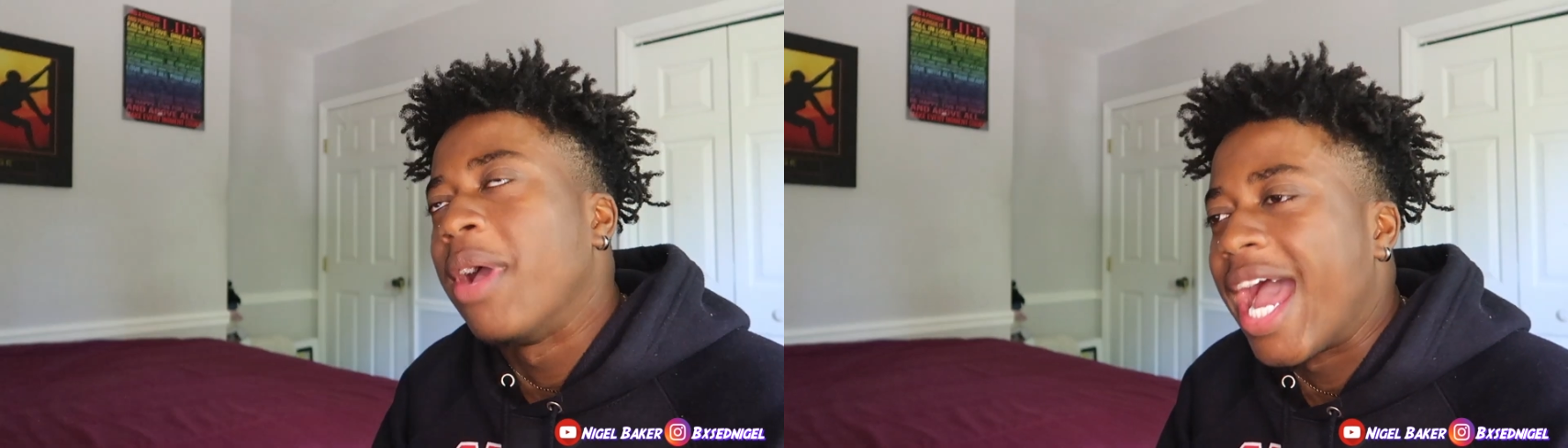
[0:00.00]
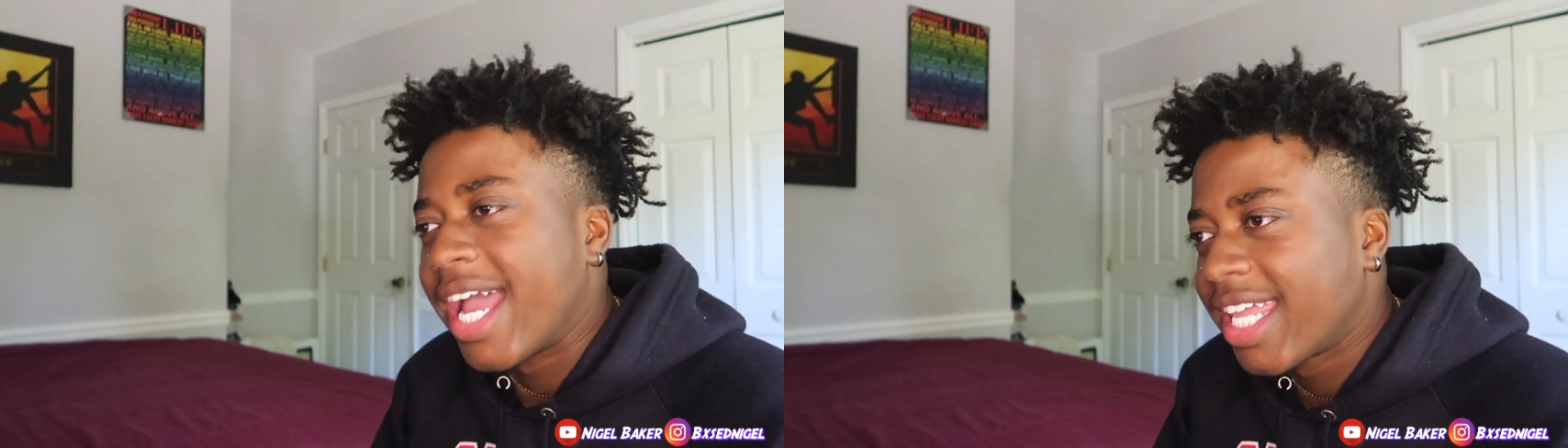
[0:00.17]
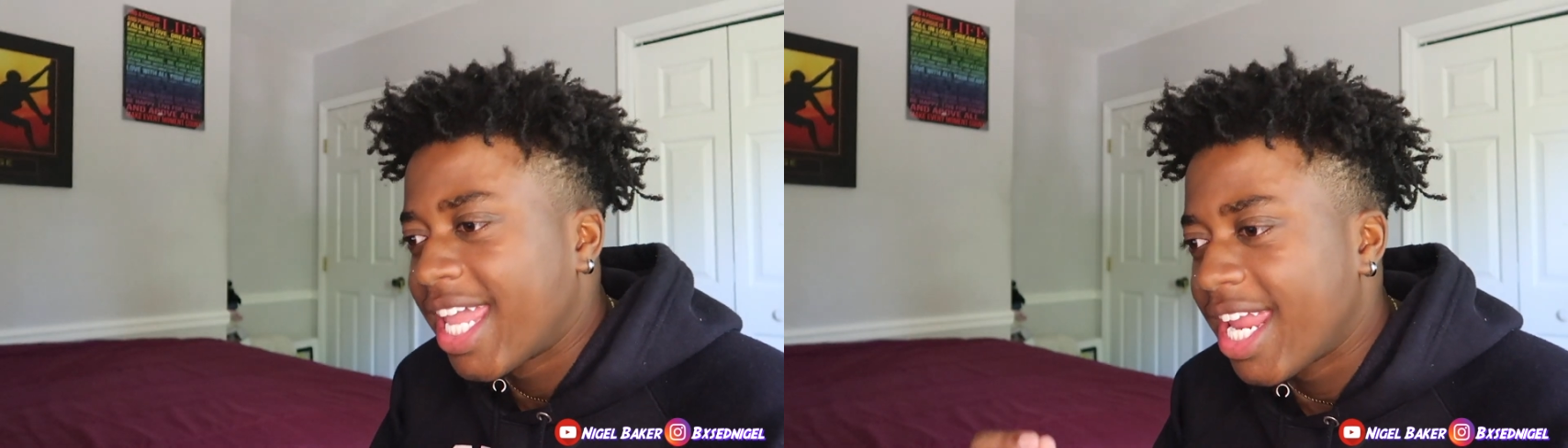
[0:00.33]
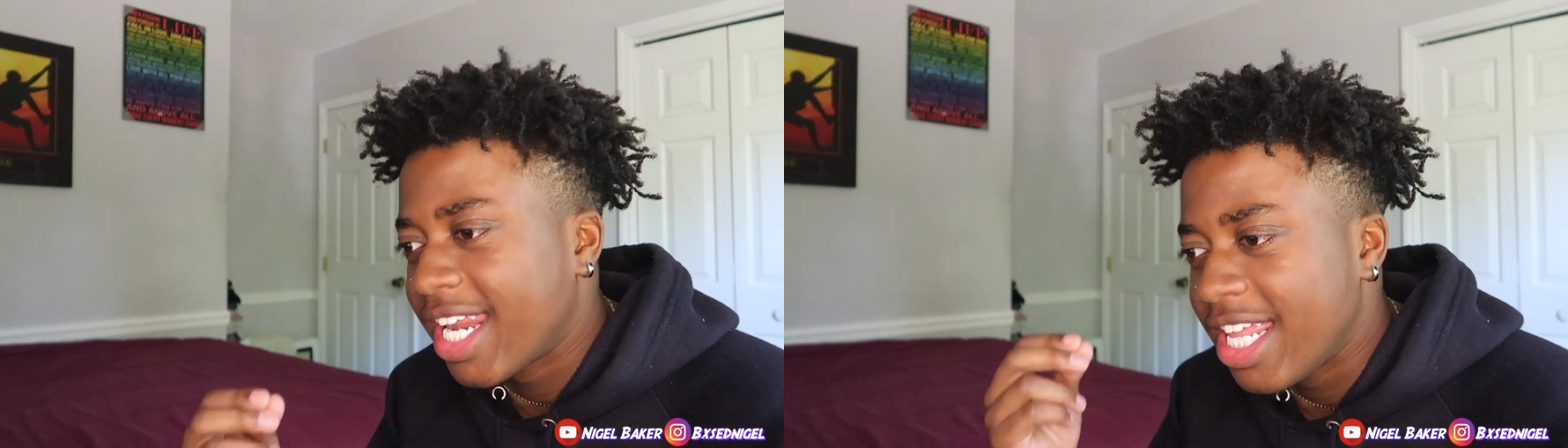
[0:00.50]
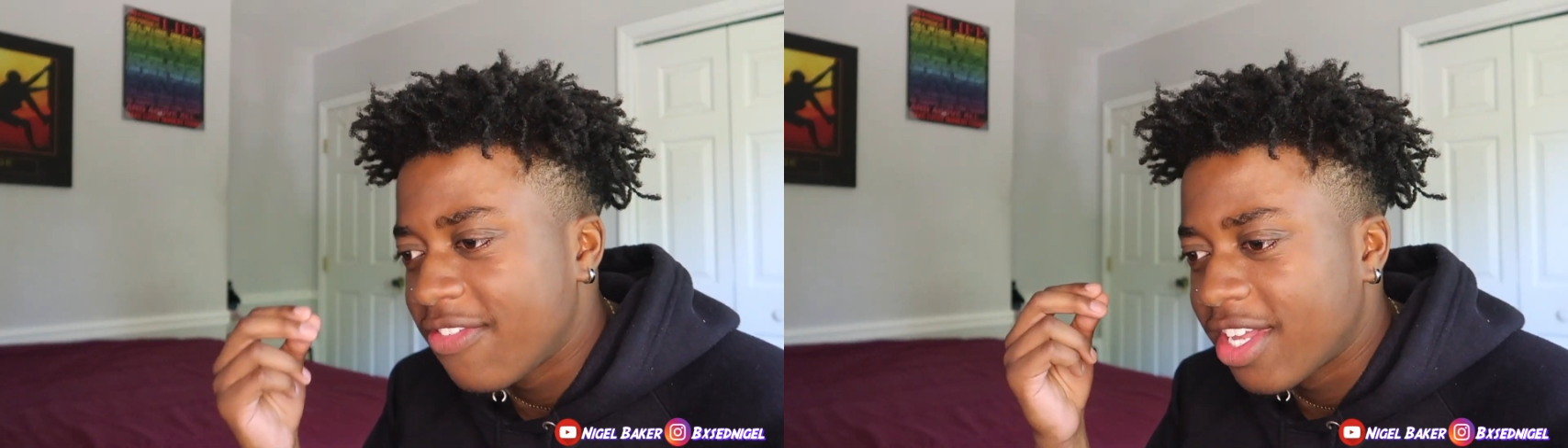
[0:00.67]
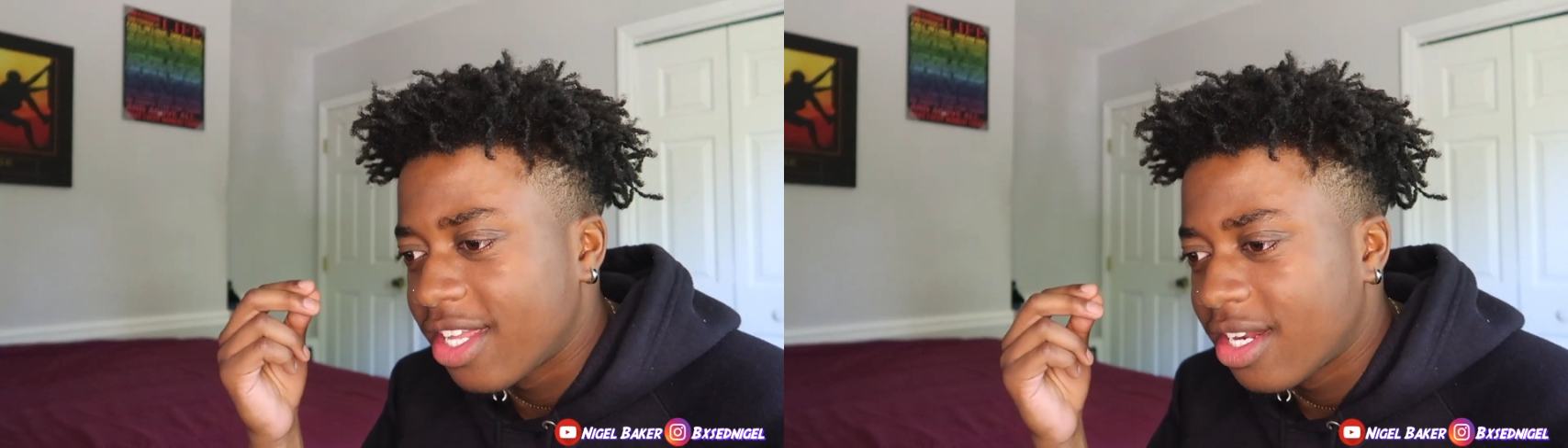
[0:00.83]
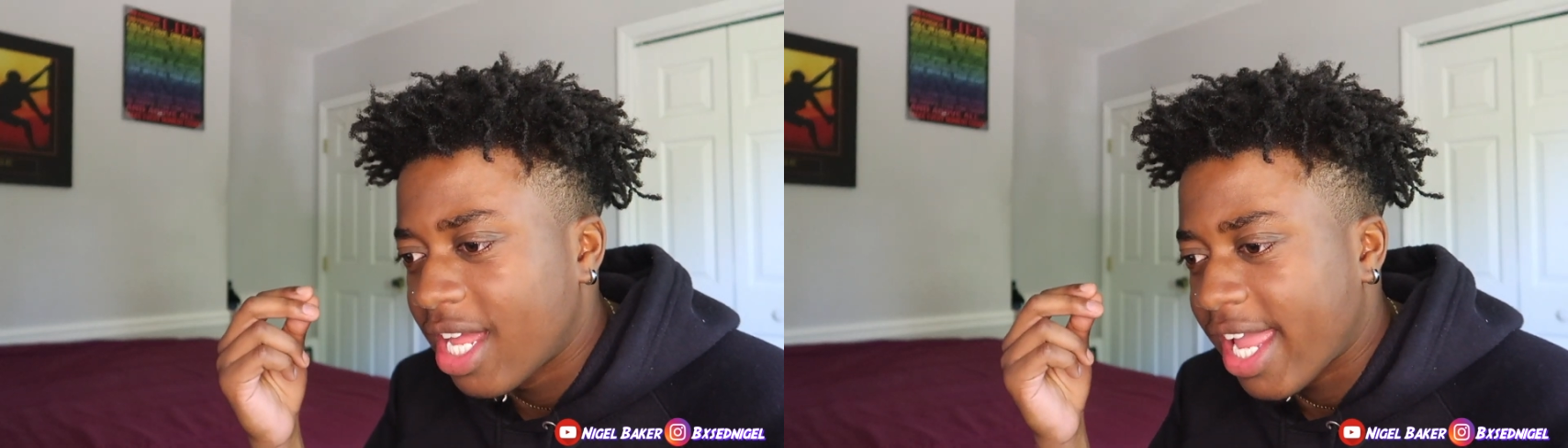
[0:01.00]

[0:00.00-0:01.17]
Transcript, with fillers: But I can't even,